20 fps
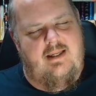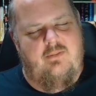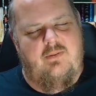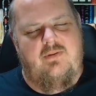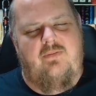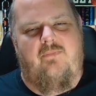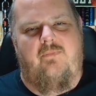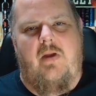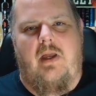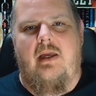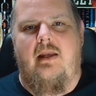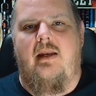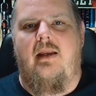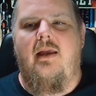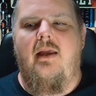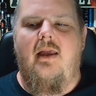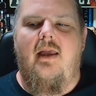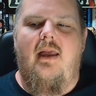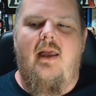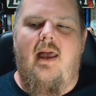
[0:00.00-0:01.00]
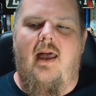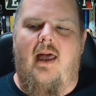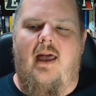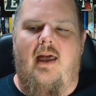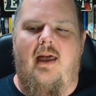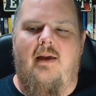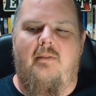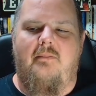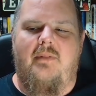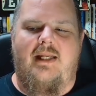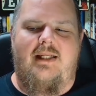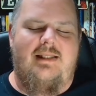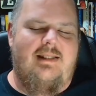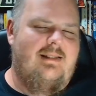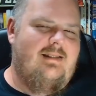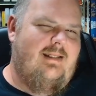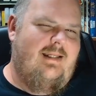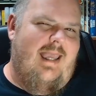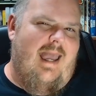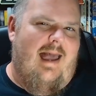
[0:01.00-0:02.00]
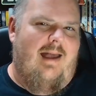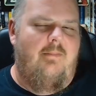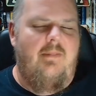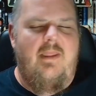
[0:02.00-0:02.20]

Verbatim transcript: It was fun. Uh, but yeah,